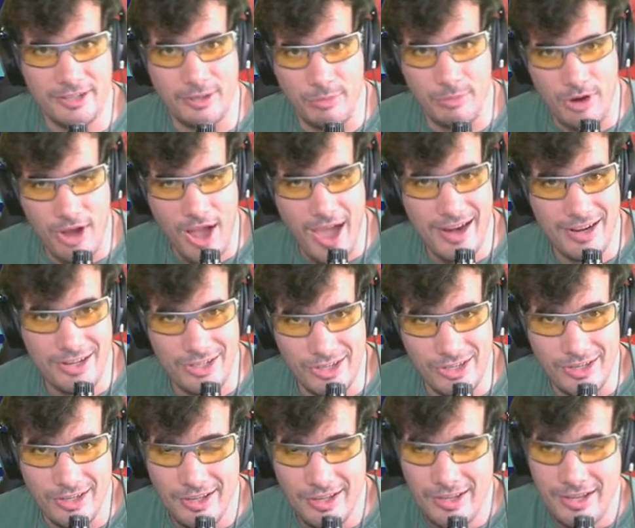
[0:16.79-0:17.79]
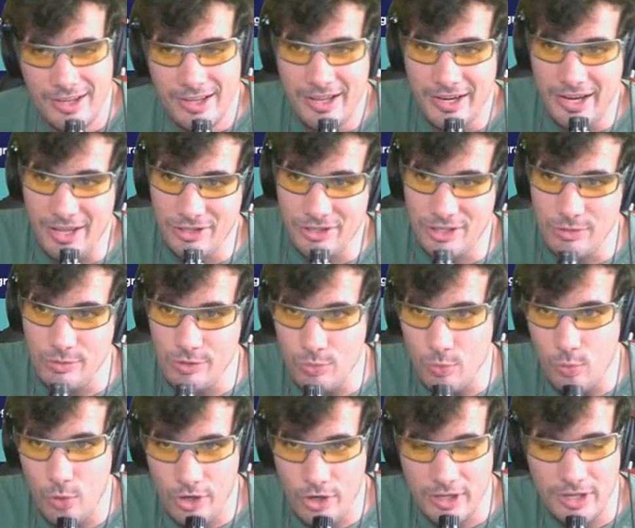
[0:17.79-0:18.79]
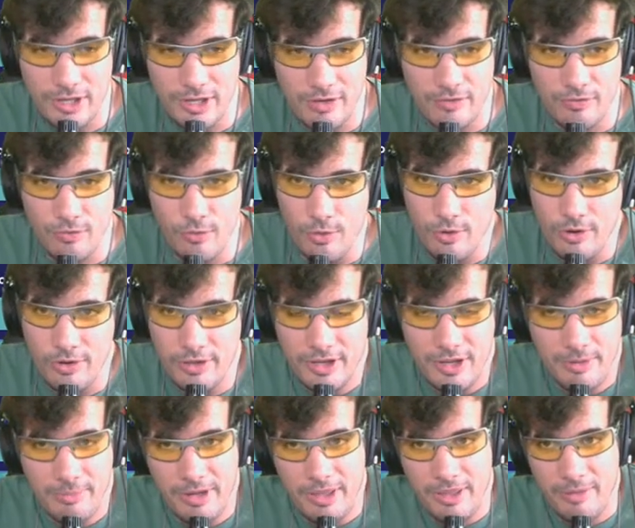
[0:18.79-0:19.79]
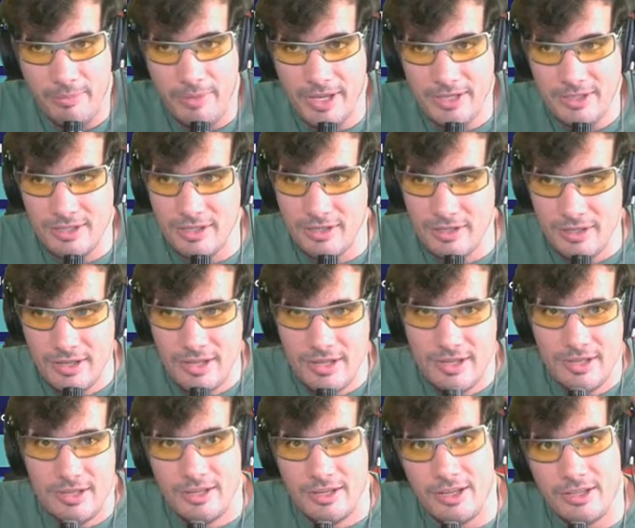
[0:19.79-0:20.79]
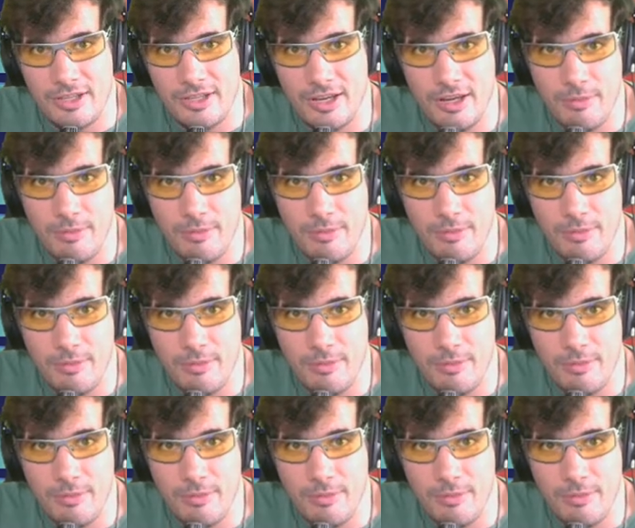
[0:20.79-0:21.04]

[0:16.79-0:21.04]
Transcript: Prodigy announced he was working for the company that makes it as a